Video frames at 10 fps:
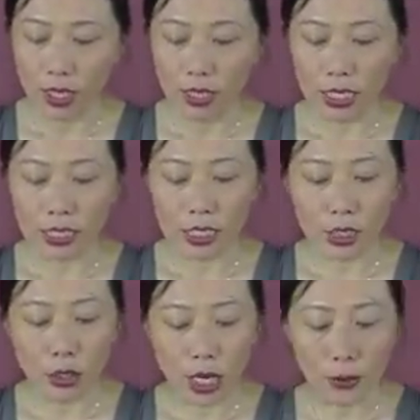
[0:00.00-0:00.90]
In
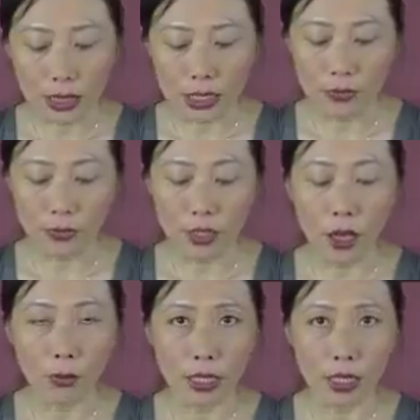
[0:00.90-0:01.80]
describing this
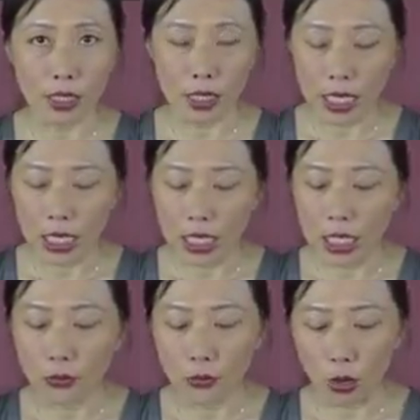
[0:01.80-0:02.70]
phenomena,
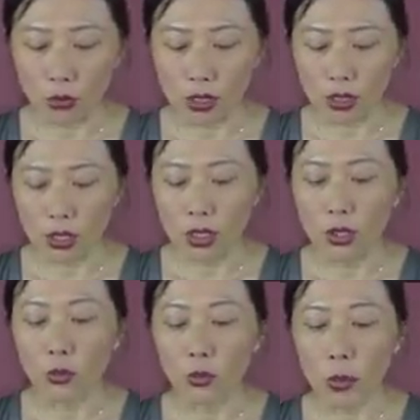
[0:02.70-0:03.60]
he wrote,
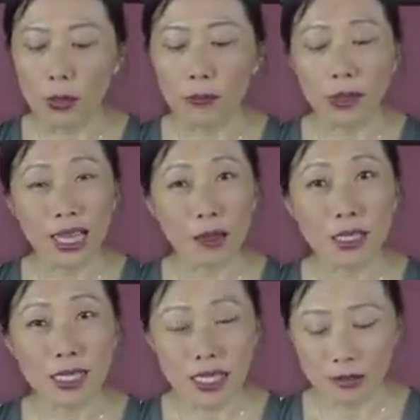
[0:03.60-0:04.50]
"Women become
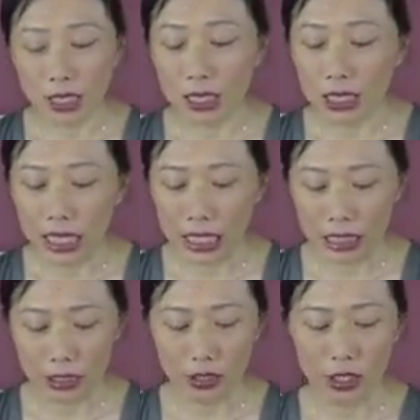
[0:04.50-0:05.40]
serial
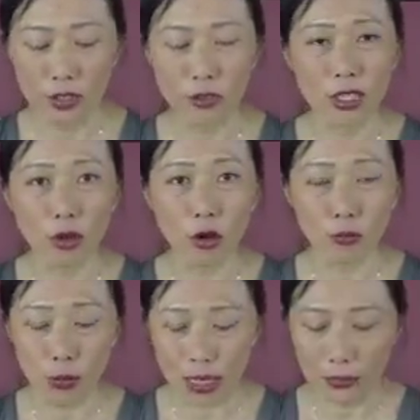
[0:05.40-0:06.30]
killers to their own
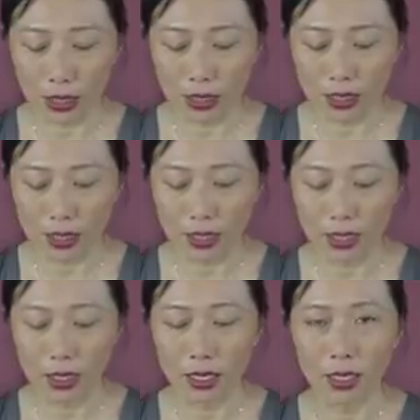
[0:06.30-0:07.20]
babies."
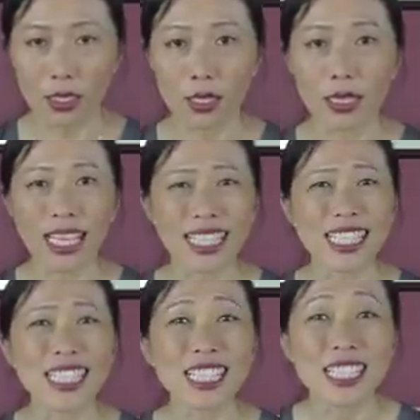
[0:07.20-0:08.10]
Like,
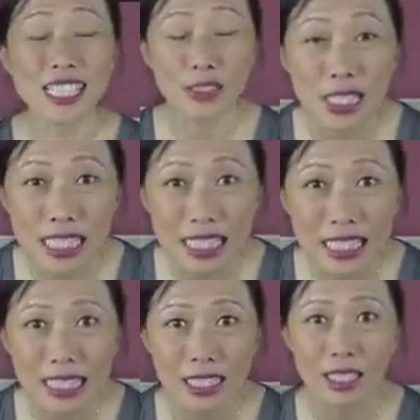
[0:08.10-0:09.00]

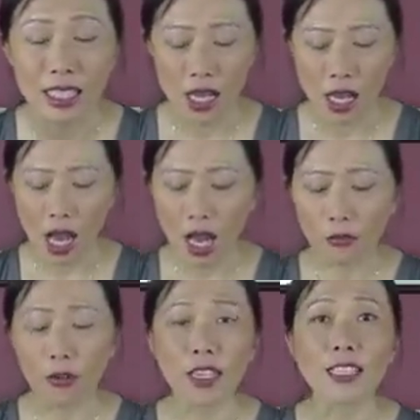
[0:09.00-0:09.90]
seriously? I
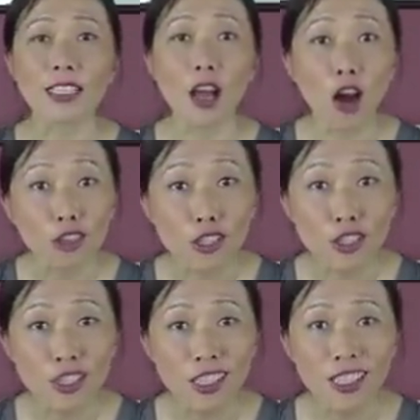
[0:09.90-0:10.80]
find this
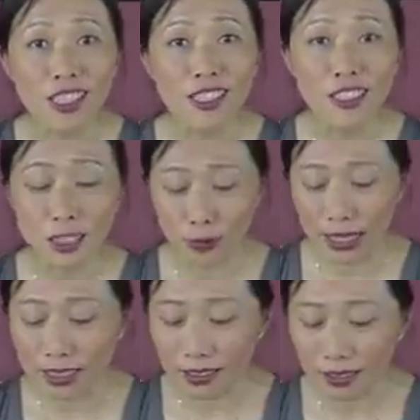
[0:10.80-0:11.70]
harsh,
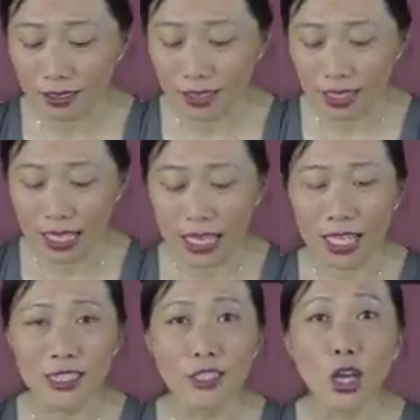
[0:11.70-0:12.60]
judgmental,
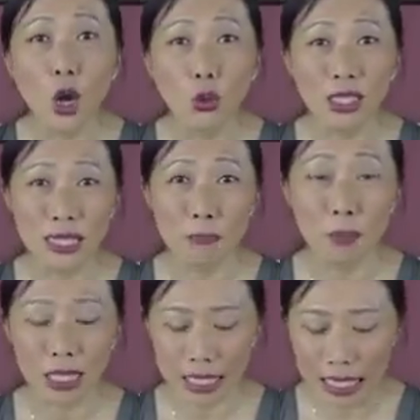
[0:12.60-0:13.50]
and totally
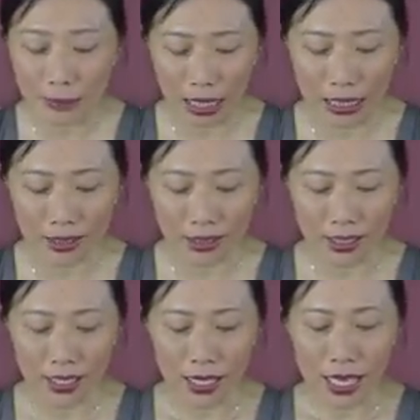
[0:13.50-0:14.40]
blaming.
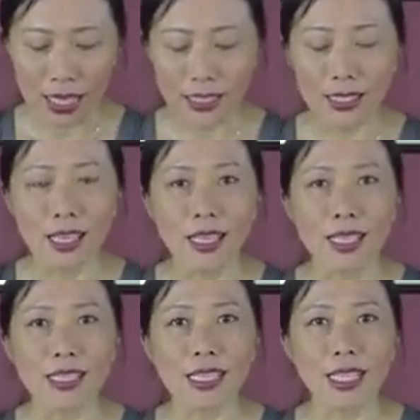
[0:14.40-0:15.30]
And
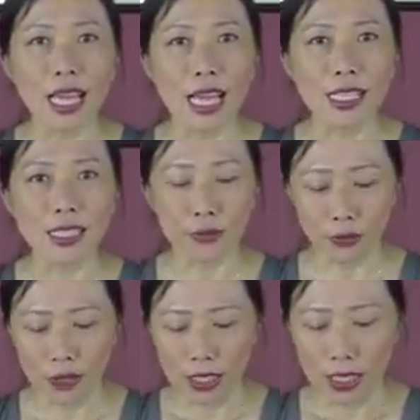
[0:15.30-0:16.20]
it's like as
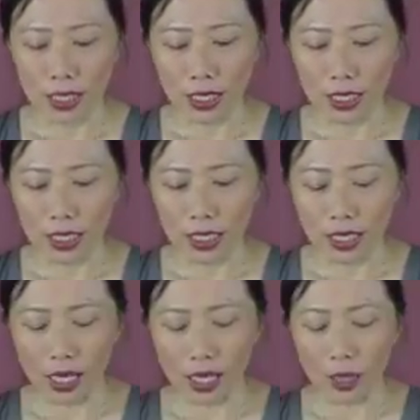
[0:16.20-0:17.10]
if
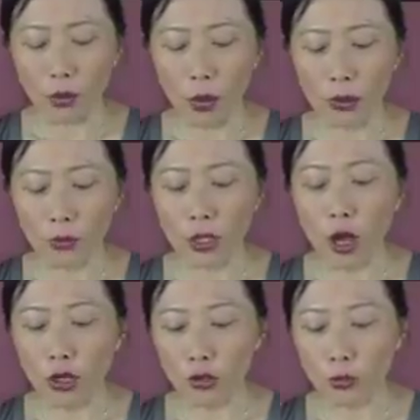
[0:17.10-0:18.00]
a woman with
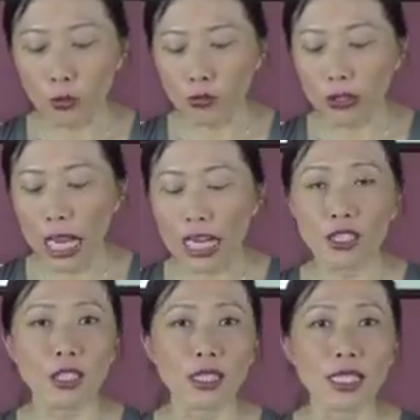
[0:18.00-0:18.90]
autoimmune
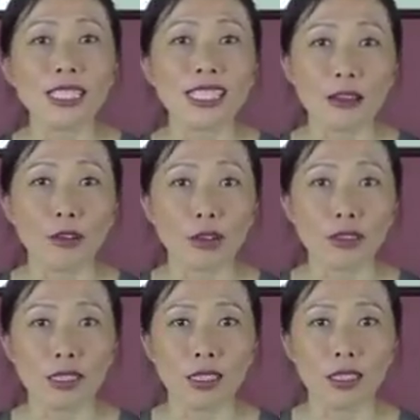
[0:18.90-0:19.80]
reaction is at
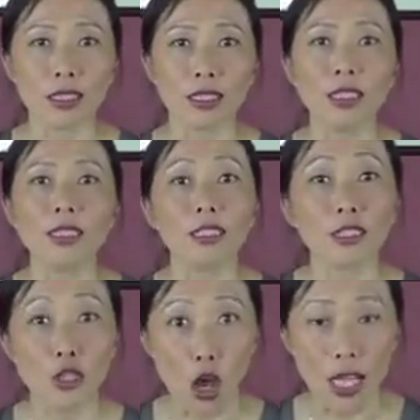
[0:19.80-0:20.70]
fault.
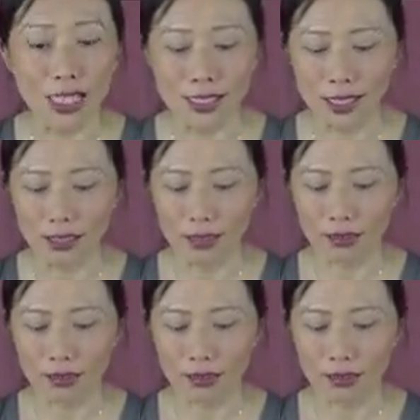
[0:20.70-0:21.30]
Not.